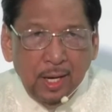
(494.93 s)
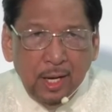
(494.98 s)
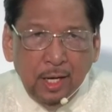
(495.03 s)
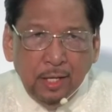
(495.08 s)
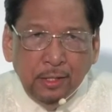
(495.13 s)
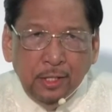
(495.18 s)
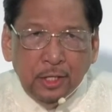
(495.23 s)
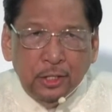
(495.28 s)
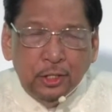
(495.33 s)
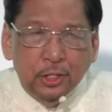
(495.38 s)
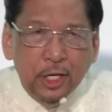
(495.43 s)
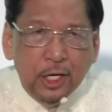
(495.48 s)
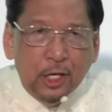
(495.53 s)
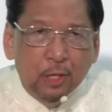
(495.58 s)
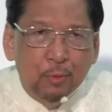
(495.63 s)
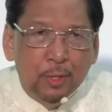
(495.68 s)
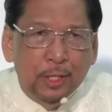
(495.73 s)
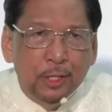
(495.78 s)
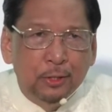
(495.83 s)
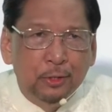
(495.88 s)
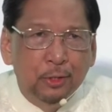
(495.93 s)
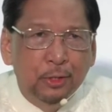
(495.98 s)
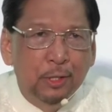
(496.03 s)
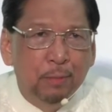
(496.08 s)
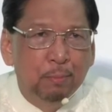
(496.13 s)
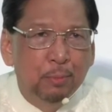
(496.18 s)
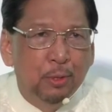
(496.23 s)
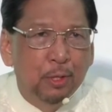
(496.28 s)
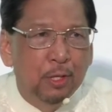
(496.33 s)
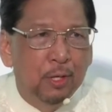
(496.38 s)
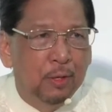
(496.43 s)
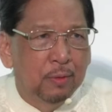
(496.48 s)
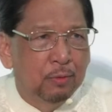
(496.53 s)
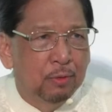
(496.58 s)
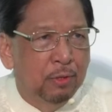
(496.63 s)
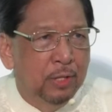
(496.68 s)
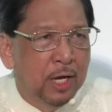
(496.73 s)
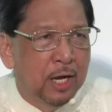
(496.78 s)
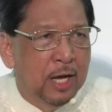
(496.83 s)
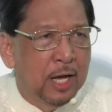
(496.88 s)
In the sequel to the book uh,
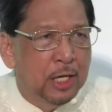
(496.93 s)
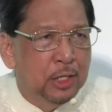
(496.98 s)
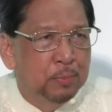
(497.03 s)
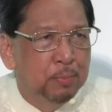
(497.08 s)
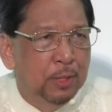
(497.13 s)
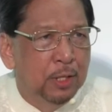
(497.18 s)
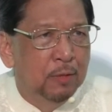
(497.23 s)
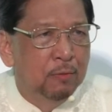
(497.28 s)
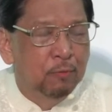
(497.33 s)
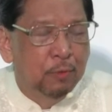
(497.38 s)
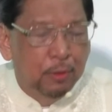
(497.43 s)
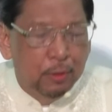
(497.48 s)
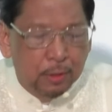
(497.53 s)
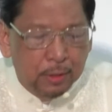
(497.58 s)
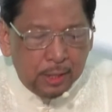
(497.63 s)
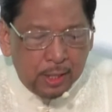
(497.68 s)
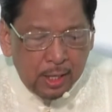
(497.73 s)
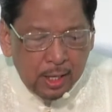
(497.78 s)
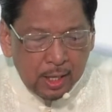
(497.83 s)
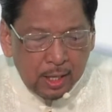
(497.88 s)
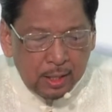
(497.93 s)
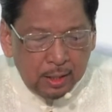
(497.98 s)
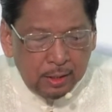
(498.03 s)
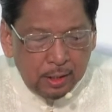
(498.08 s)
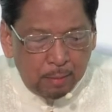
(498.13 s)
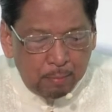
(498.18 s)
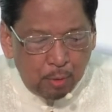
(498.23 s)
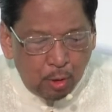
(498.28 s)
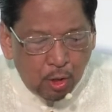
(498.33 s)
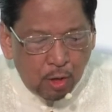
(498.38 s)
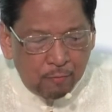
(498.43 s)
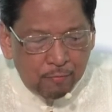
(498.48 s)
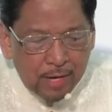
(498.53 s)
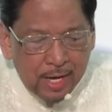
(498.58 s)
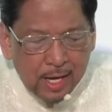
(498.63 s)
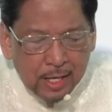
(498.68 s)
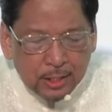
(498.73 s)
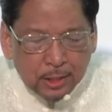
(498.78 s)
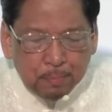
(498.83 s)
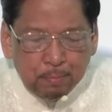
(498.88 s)
to the Gospel of Luke, the book of
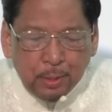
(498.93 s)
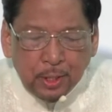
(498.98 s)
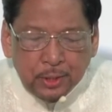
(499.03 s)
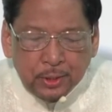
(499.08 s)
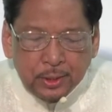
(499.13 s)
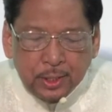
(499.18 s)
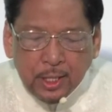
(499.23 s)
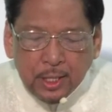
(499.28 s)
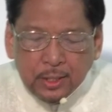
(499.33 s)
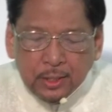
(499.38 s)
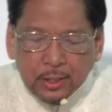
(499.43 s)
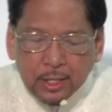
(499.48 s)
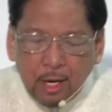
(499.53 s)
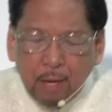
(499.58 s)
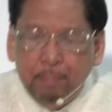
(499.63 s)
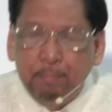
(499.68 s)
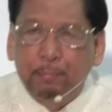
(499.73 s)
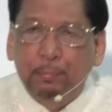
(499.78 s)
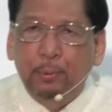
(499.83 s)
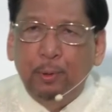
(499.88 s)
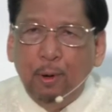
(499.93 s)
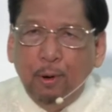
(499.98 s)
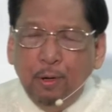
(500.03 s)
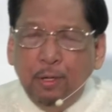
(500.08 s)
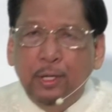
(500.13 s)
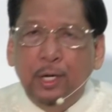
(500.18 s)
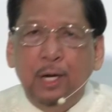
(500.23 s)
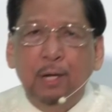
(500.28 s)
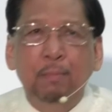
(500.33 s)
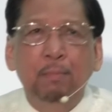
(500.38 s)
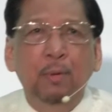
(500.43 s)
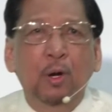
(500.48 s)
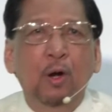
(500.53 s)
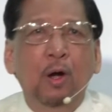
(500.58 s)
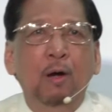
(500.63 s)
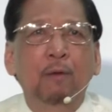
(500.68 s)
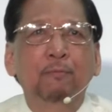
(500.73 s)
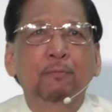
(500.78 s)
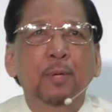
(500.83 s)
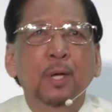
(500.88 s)
Acts presents a program
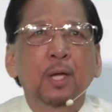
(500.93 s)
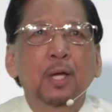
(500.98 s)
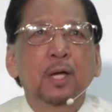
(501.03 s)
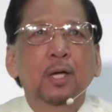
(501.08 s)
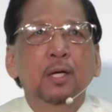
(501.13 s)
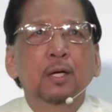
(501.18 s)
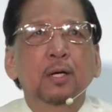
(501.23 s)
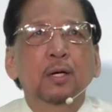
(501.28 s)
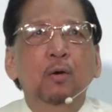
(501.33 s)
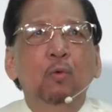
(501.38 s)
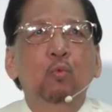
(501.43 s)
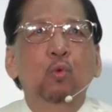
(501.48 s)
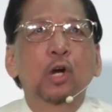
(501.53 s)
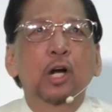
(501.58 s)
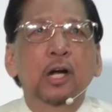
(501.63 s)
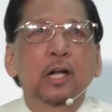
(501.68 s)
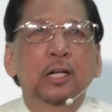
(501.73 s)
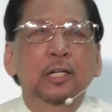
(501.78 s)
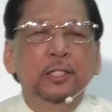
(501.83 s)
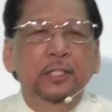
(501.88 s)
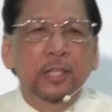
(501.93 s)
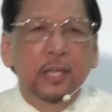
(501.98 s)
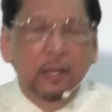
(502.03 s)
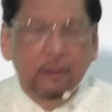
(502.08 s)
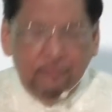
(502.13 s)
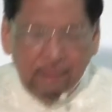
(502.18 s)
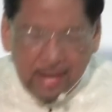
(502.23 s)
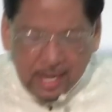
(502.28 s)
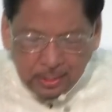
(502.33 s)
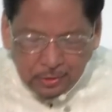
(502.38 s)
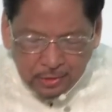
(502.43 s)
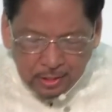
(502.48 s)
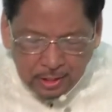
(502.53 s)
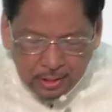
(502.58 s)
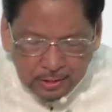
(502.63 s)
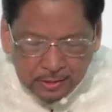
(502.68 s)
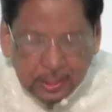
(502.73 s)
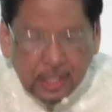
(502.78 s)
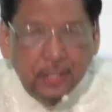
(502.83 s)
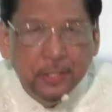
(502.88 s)
of world
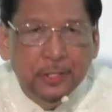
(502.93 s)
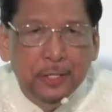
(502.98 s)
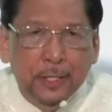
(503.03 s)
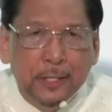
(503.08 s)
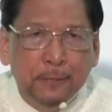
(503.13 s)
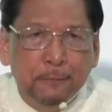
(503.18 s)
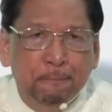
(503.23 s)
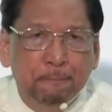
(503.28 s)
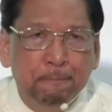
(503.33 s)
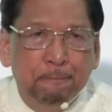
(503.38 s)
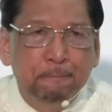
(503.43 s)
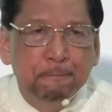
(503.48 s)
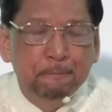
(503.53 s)
evangelization.